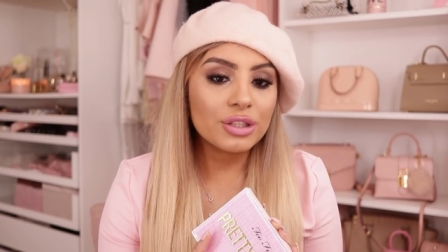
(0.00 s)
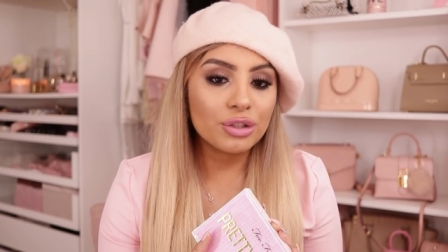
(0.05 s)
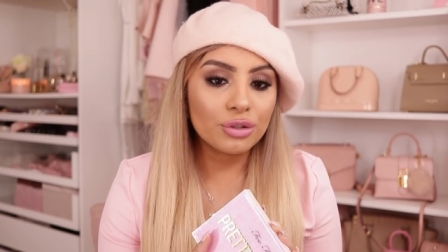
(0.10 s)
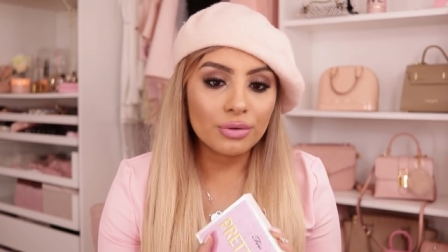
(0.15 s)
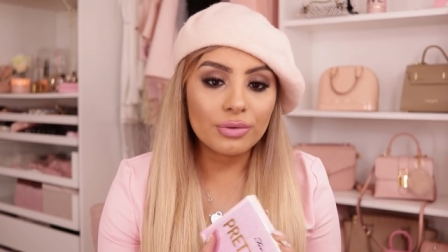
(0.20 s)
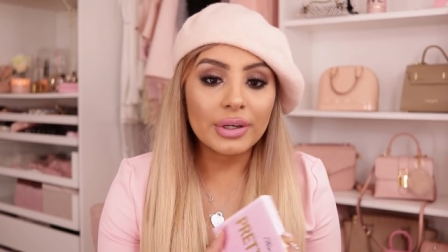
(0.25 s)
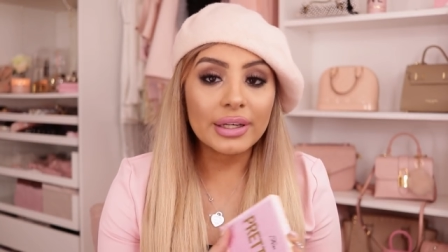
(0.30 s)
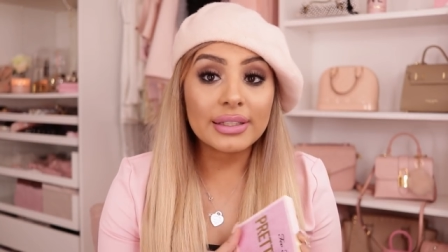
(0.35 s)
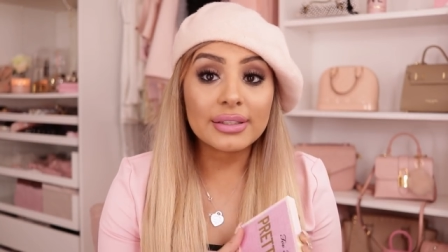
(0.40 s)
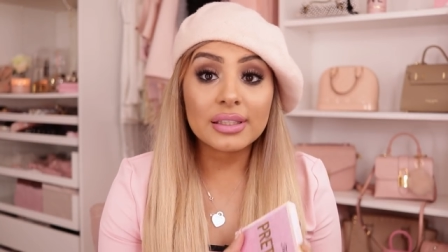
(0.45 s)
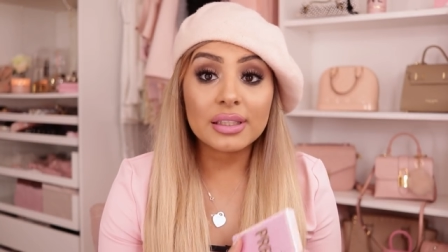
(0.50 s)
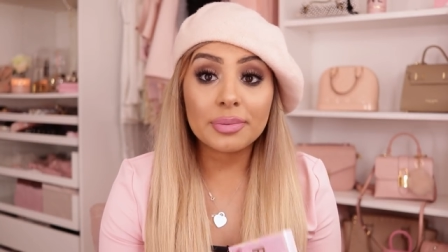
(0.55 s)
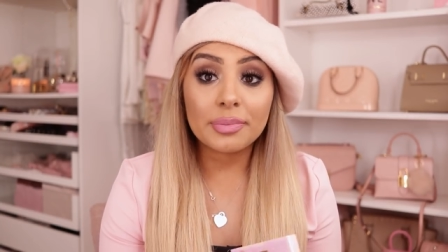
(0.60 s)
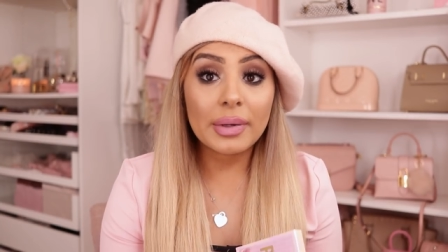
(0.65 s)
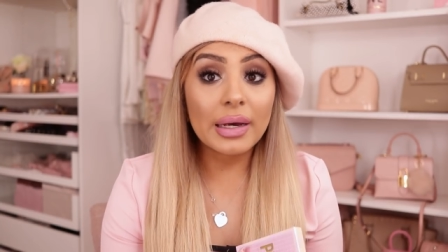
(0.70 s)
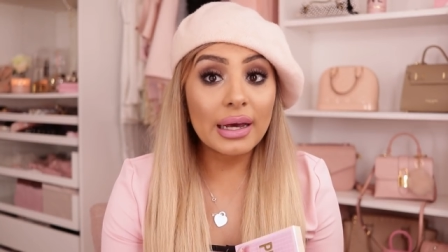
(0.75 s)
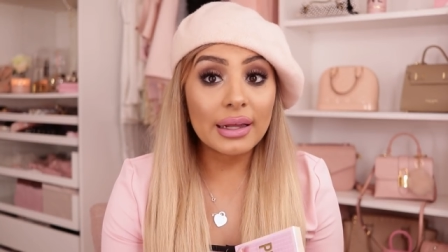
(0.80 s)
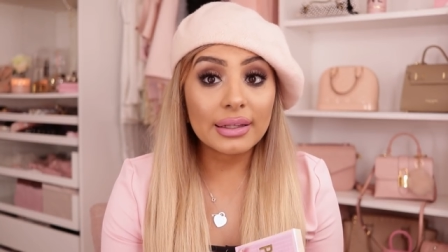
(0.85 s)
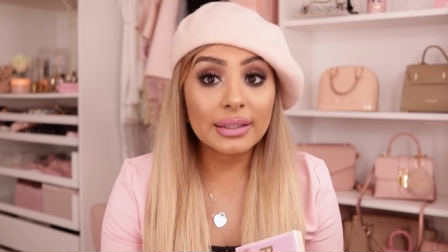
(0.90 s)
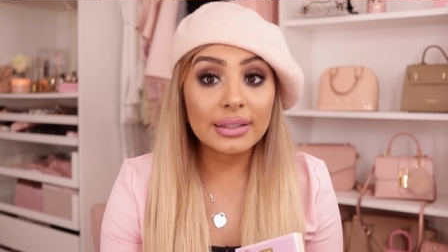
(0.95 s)
Too Faced
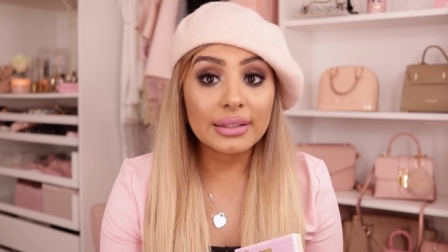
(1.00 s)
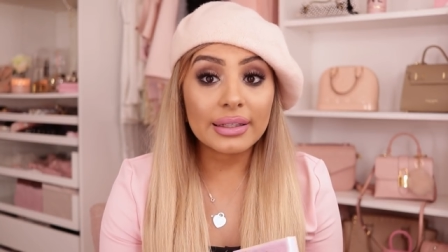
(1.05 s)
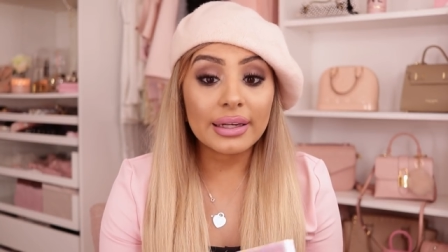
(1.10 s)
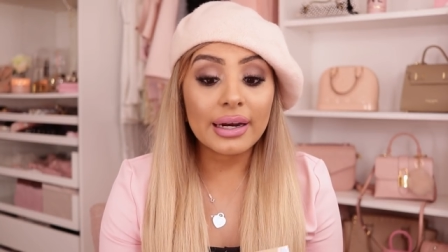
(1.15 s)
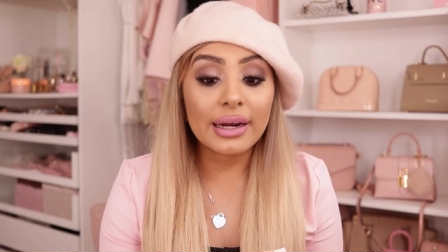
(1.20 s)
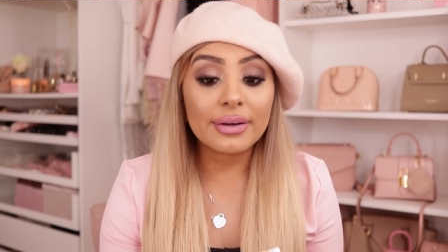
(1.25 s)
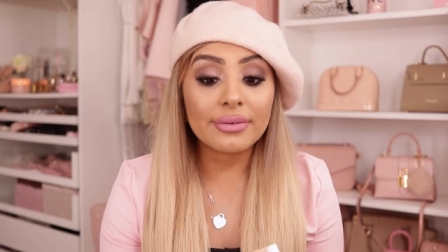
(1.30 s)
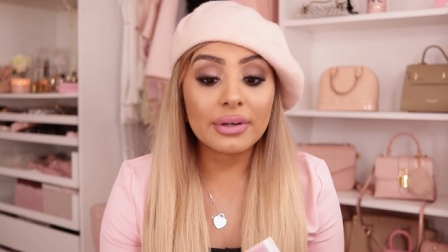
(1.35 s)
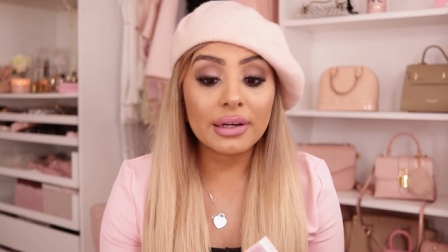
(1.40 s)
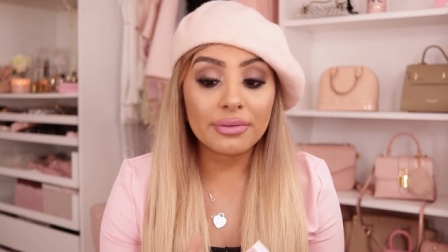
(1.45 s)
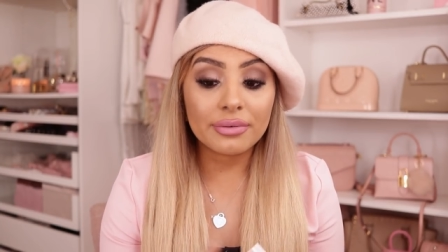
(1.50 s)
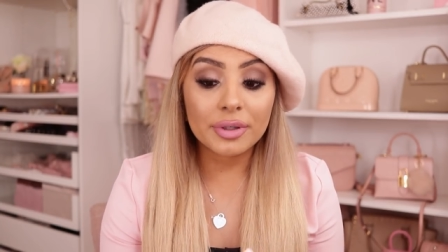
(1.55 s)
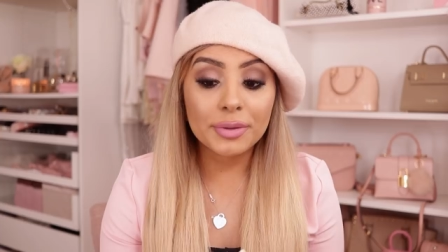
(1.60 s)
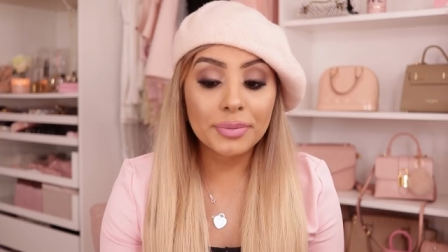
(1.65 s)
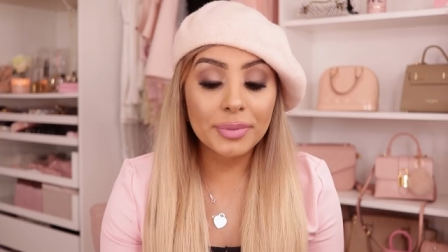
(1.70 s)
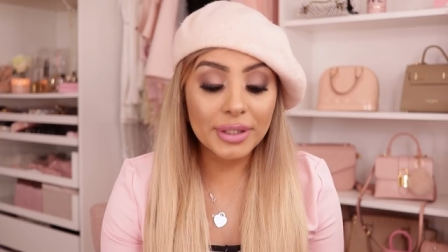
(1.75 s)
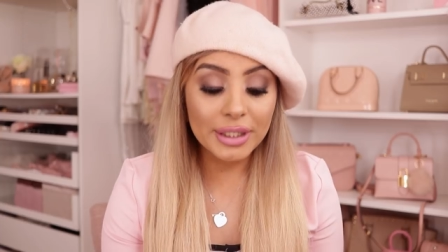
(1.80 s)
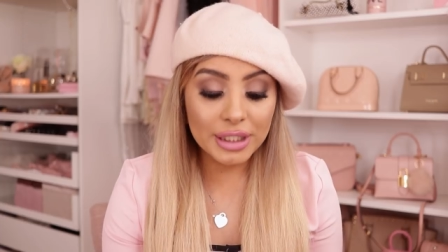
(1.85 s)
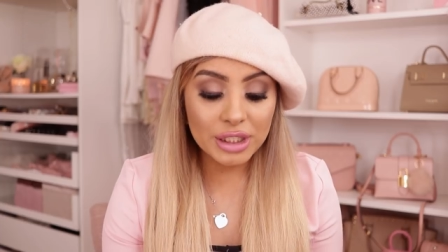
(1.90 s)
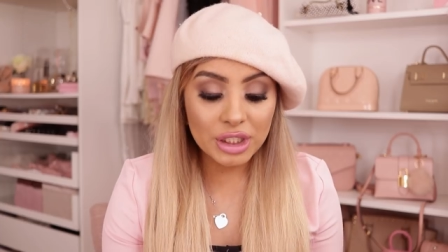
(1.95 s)
palette that I've ever
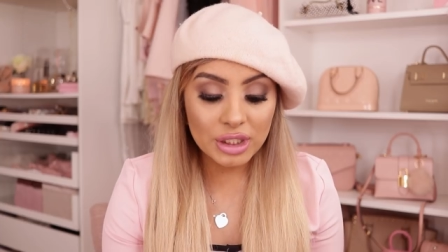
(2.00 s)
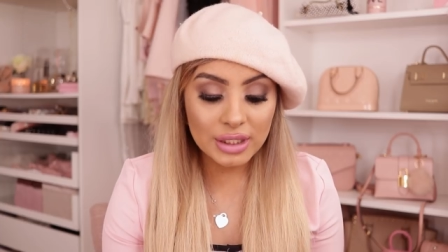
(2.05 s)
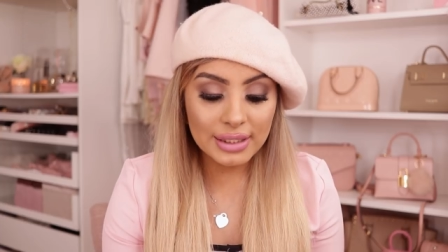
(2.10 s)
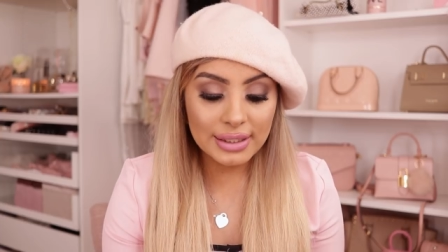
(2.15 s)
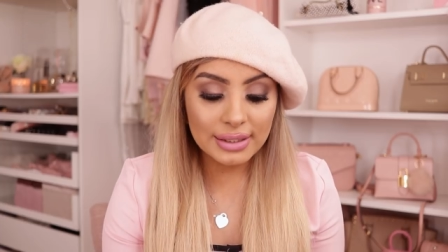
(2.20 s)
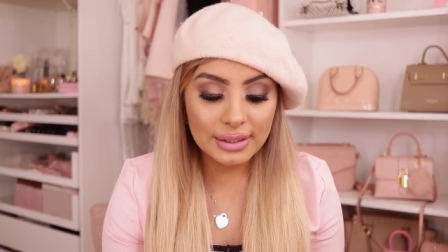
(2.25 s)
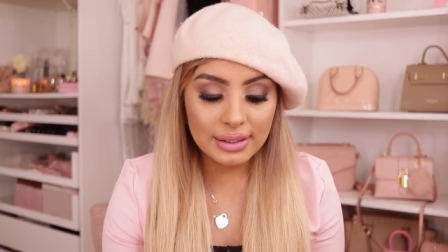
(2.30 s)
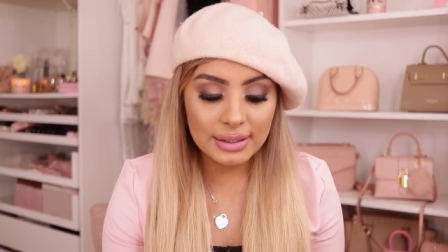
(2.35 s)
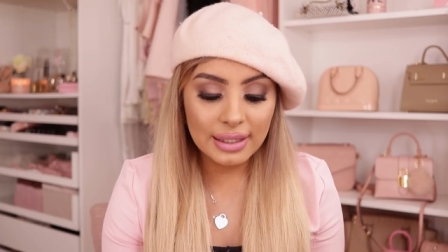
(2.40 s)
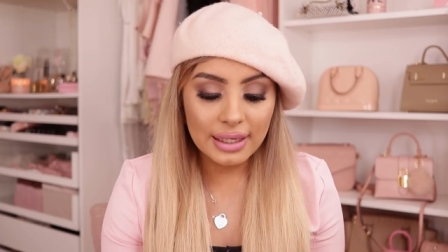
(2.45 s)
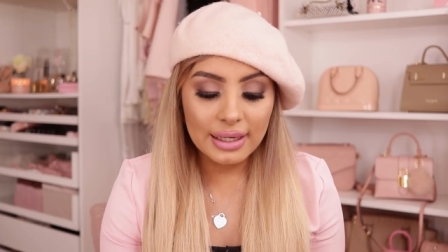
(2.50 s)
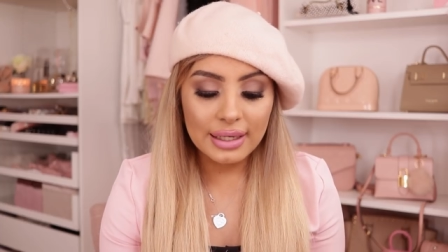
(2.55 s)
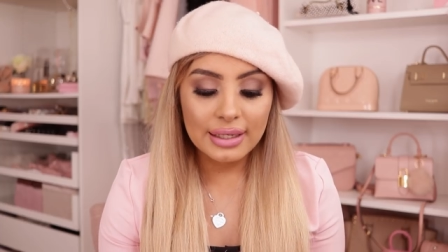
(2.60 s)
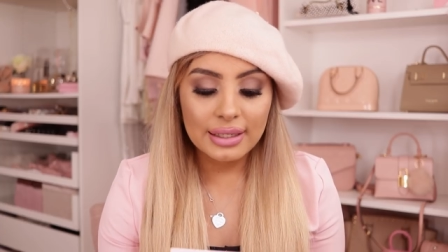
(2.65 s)
purchased.